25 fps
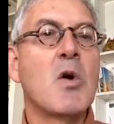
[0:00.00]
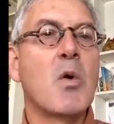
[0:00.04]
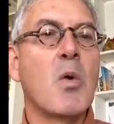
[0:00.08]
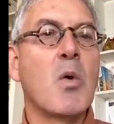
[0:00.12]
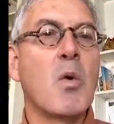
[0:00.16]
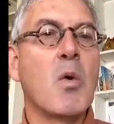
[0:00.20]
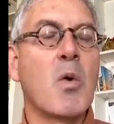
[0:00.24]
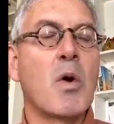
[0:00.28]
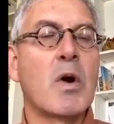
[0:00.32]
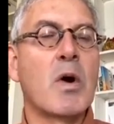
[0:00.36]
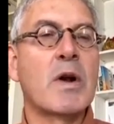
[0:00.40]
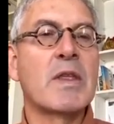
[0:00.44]

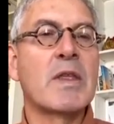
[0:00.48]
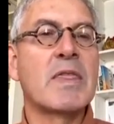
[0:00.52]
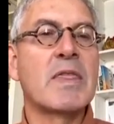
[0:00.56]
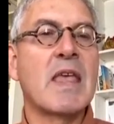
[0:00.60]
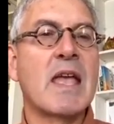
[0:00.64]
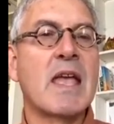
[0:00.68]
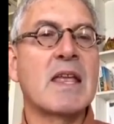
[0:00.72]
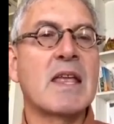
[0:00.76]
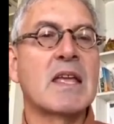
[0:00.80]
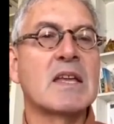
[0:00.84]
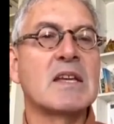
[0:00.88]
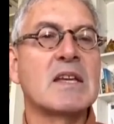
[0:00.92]
or
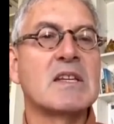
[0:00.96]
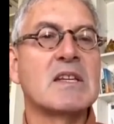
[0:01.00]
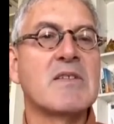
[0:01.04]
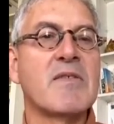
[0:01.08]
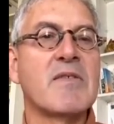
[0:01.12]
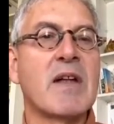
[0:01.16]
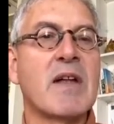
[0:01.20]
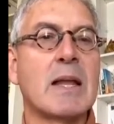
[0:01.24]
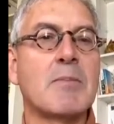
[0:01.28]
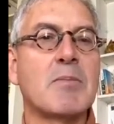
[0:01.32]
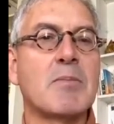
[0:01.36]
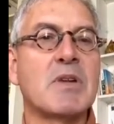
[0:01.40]
they can
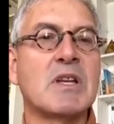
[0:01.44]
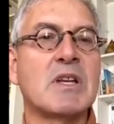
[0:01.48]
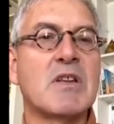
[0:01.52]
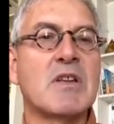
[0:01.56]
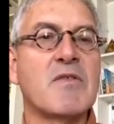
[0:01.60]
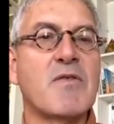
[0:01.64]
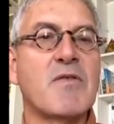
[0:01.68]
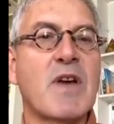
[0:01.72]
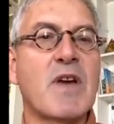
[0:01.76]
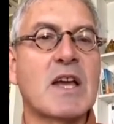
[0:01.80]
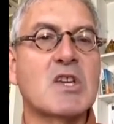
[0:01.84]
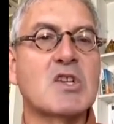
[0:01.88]
develop an
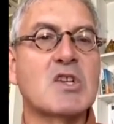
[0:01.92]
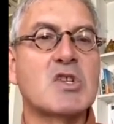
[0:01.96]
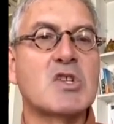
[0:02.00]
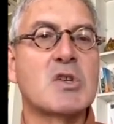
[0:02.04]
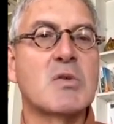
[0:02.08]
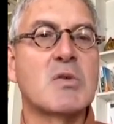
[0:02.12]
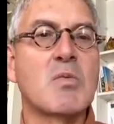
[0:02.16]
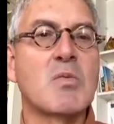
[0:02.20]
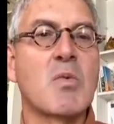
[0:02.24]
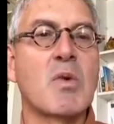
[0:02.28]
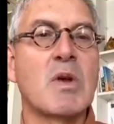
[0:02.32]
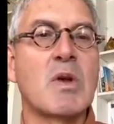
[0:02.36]

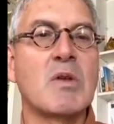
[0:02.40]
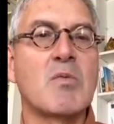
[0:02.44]
infection,